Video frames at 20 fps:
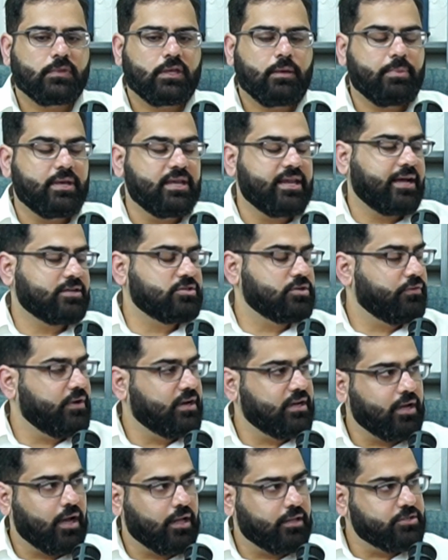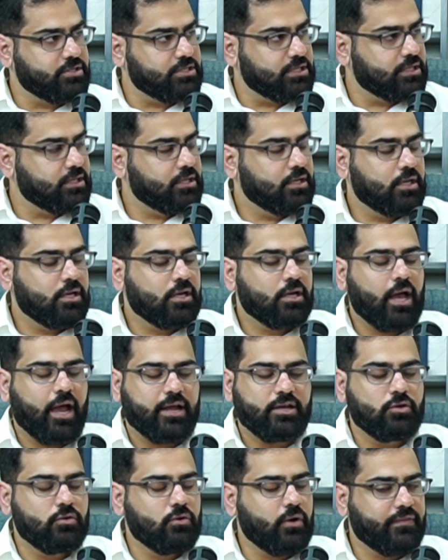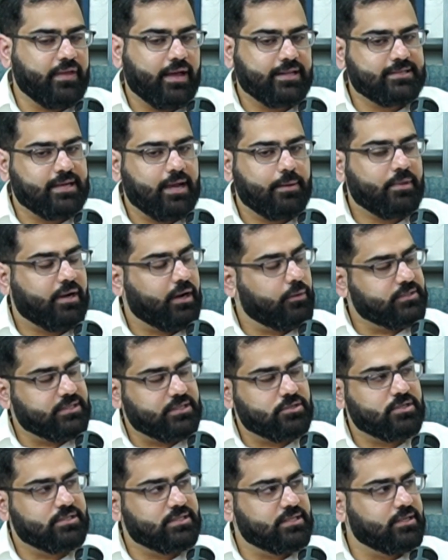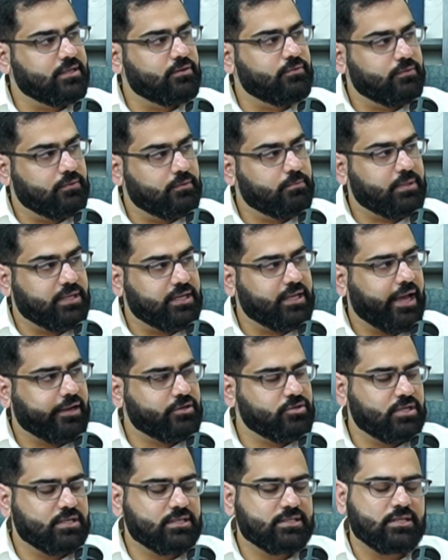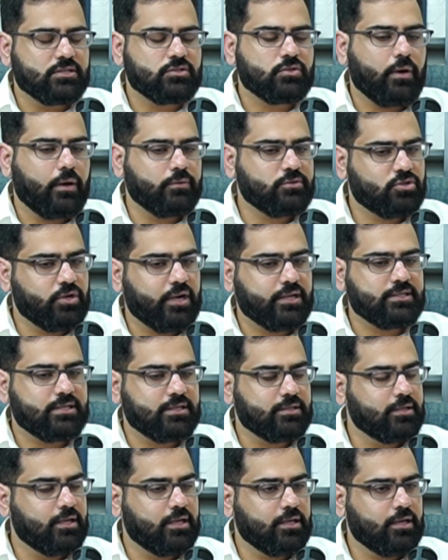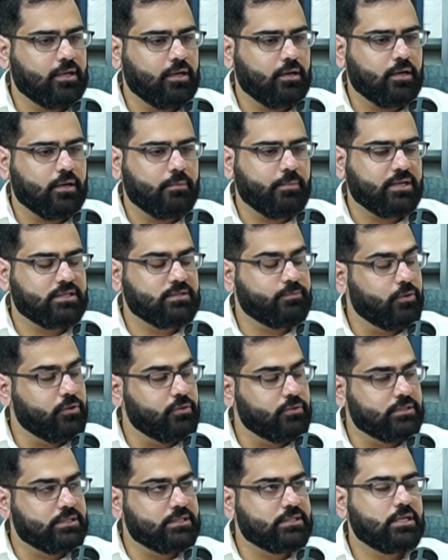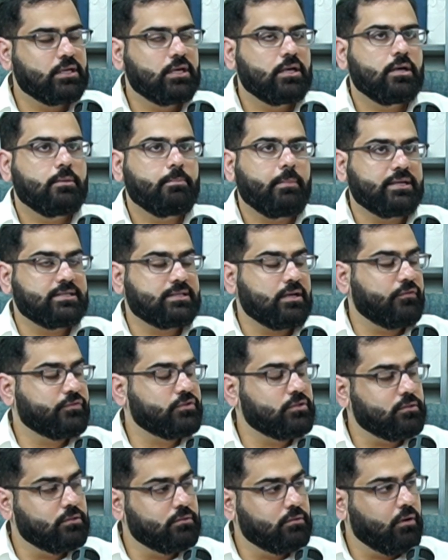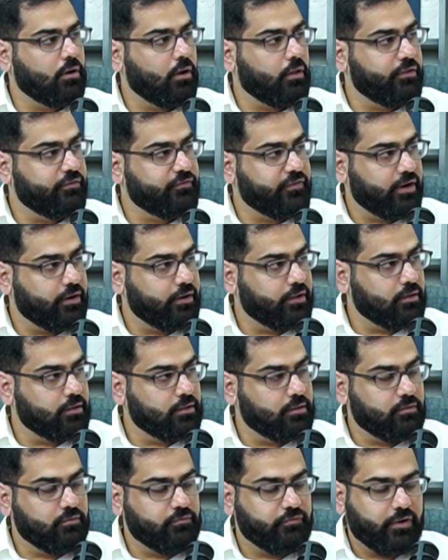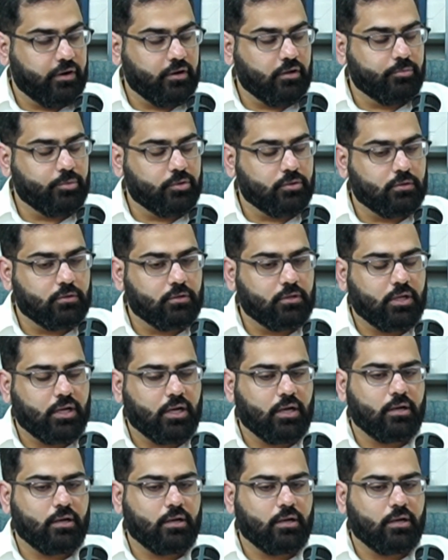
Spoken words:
pediatric radiology. I knew at that time that I was interested in pediatrics, and so I was trying to expose myself to all the variable